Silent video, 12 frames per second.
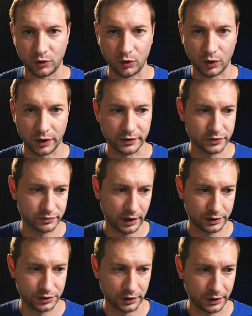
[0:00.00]
core
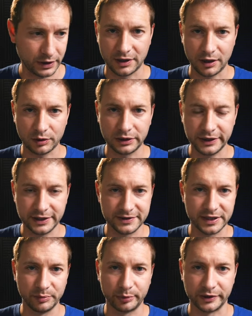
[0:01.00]
structure. How clean
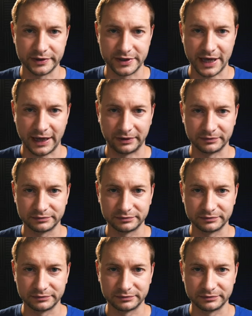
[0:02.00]
and simple is that?